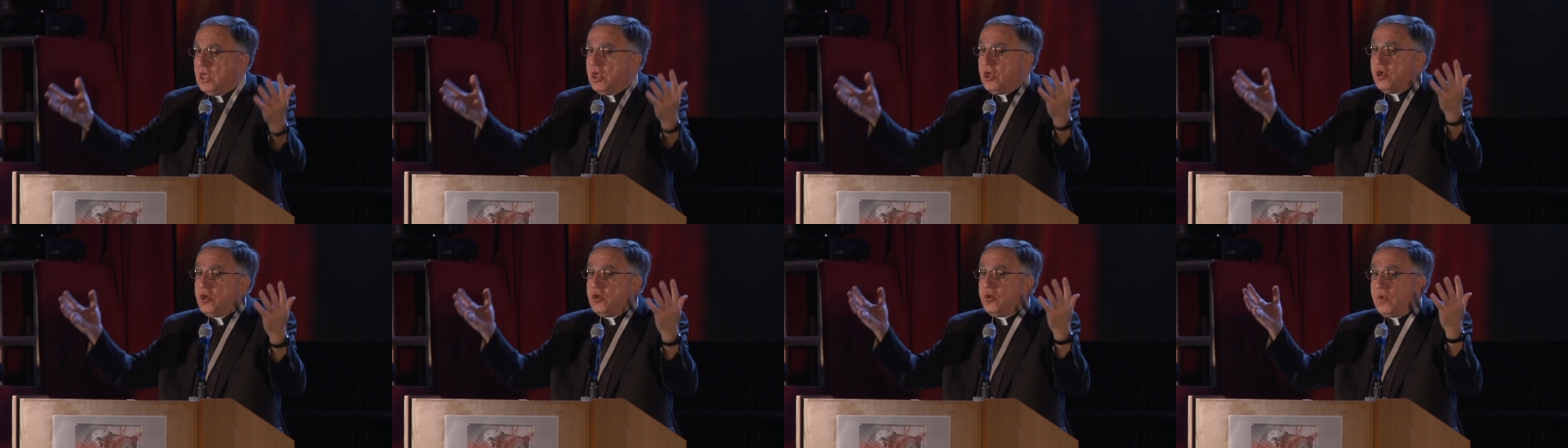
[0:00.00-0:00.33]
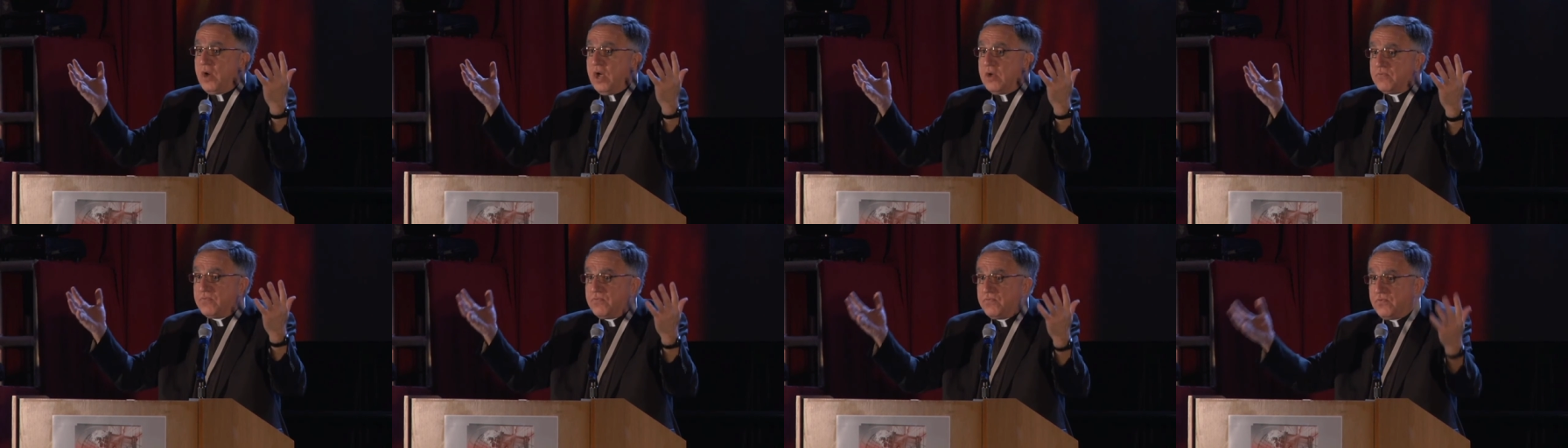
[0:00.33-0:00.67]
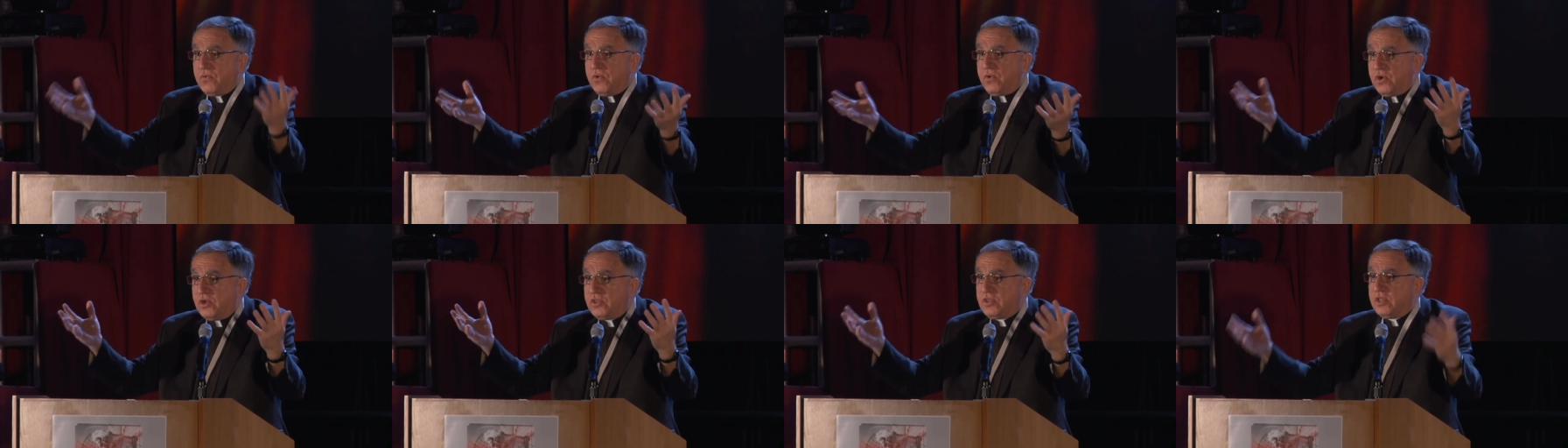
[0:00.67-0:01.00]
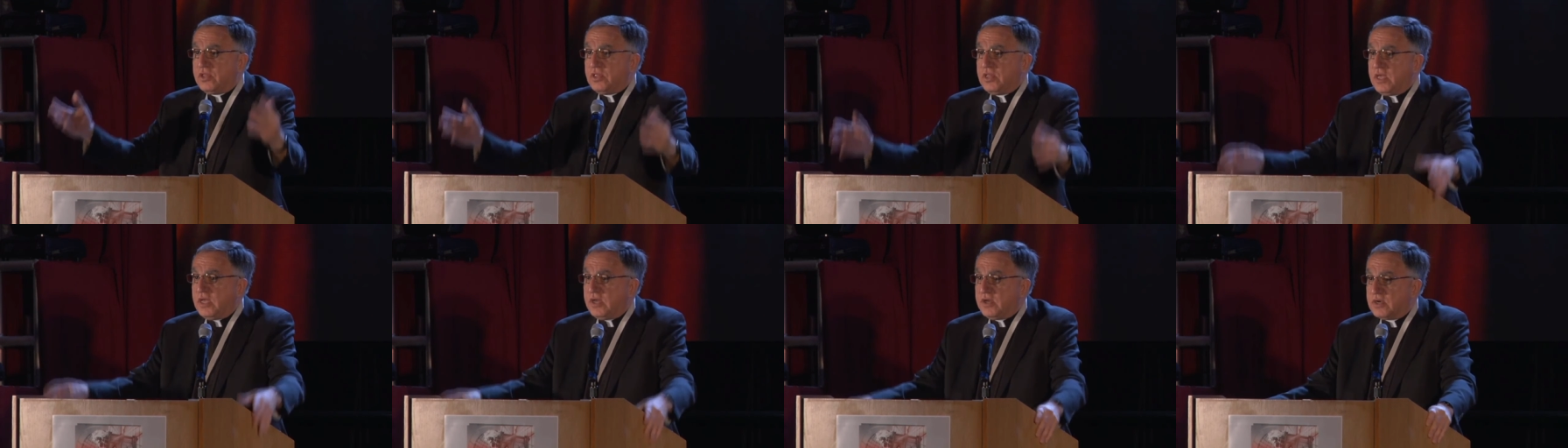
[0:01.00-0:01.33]
and who are for the
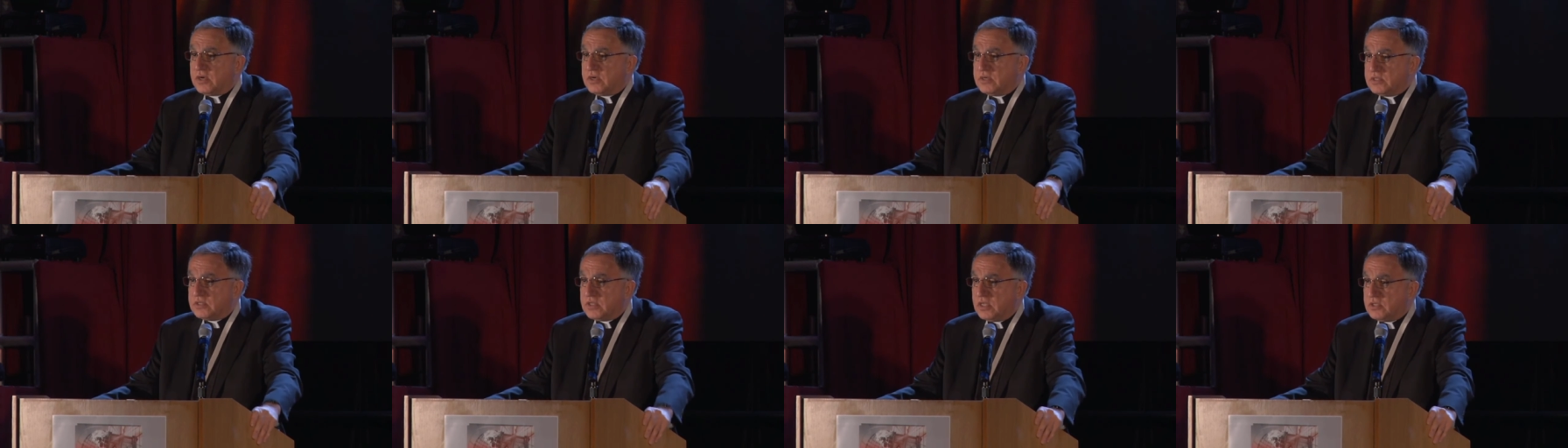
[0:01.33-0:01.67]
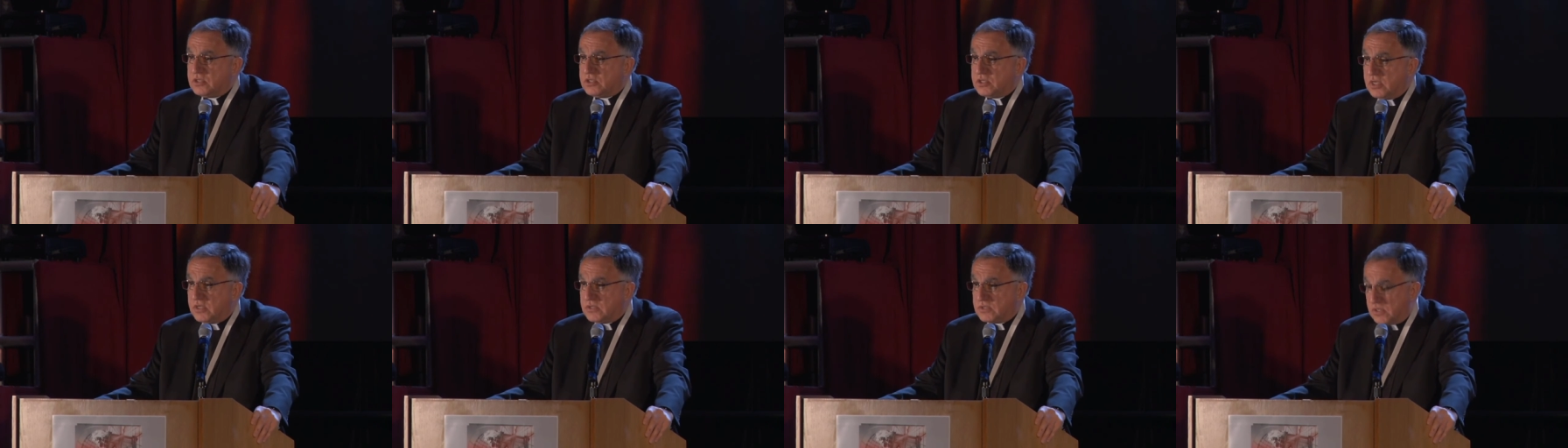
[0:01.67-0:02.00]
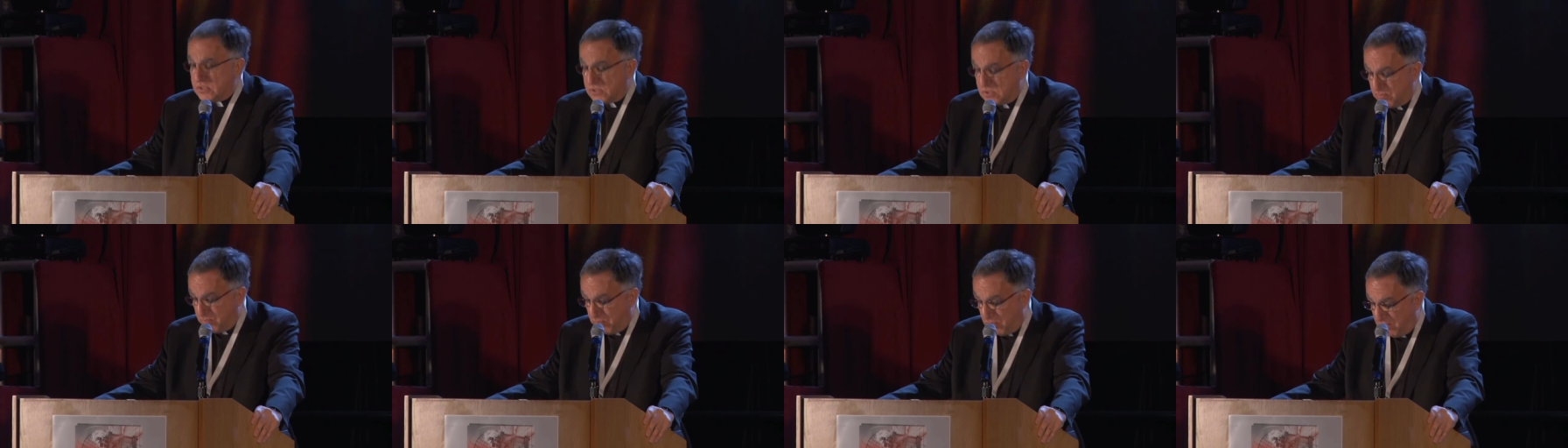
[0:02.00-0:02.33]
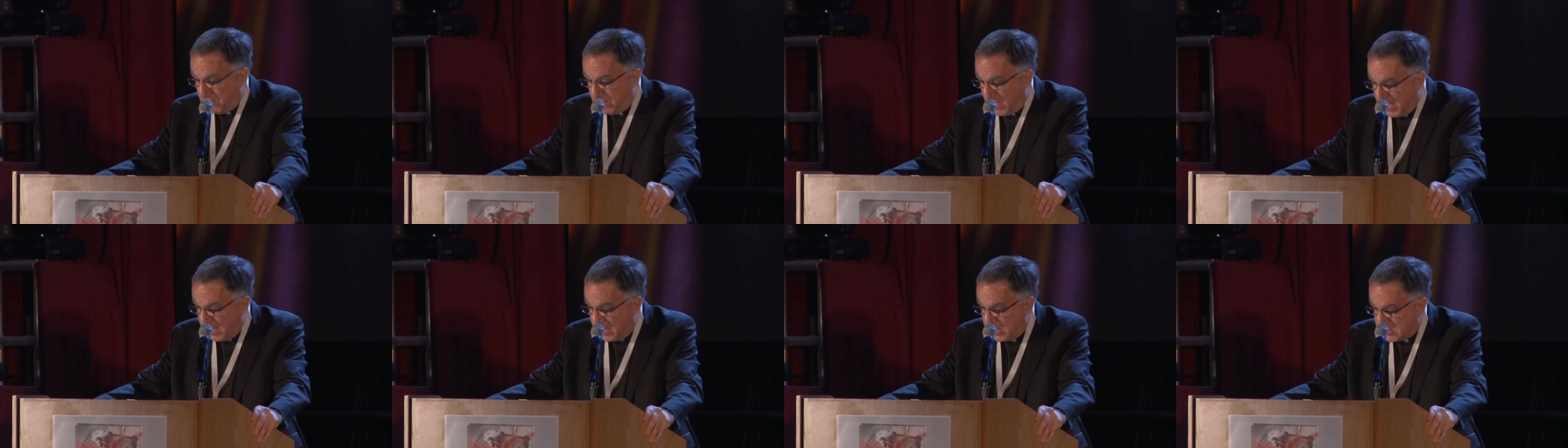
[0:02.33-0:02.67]
leaders that Jesus
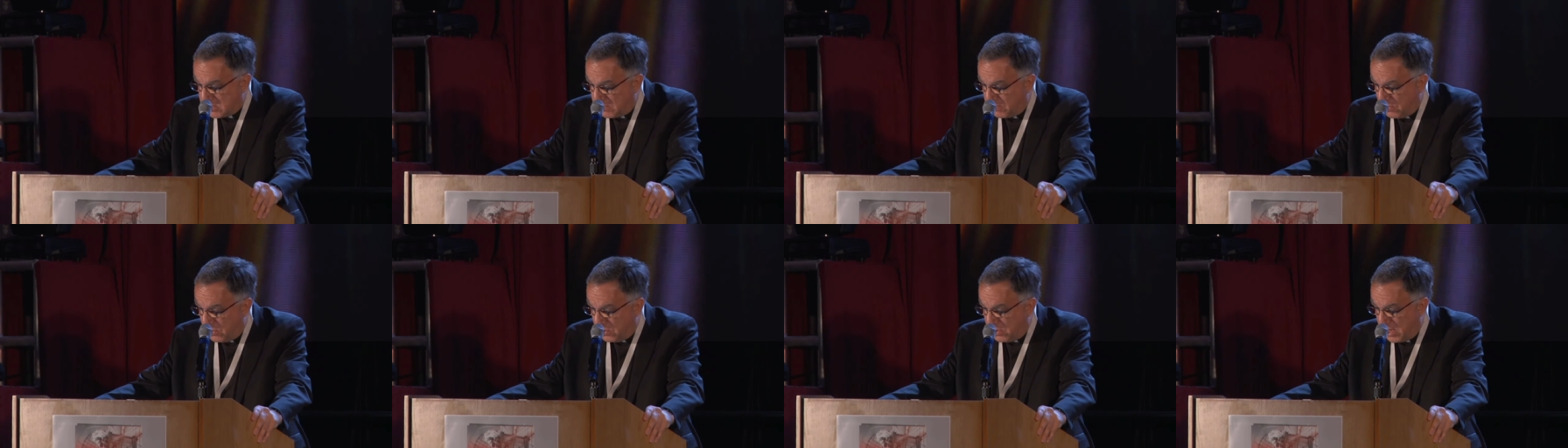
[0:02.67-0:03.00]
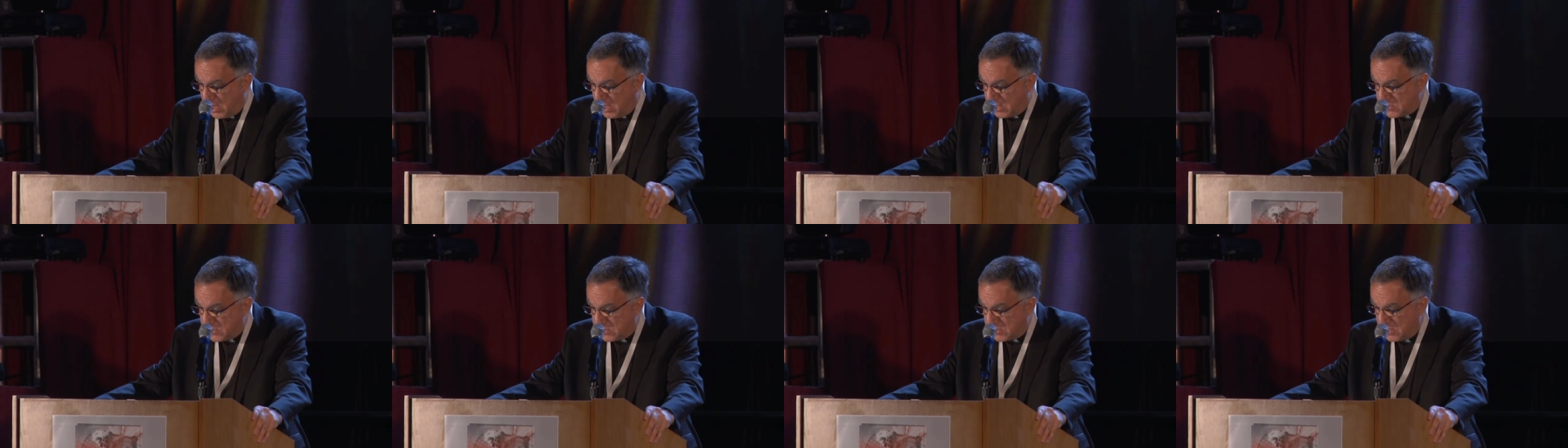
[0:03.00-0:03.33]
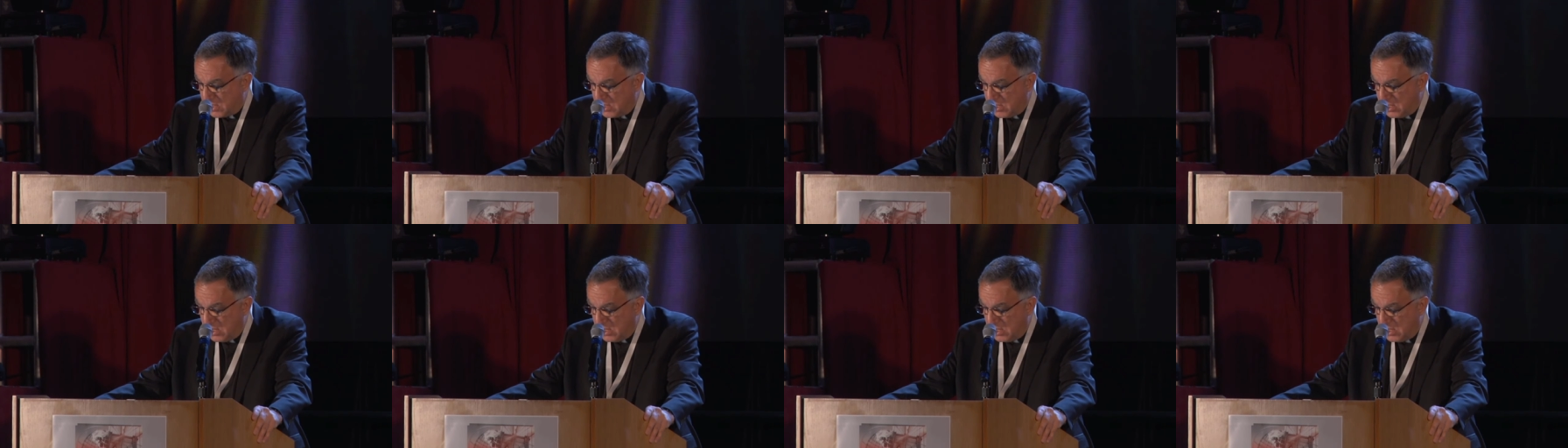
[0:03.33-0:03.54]
provides for us.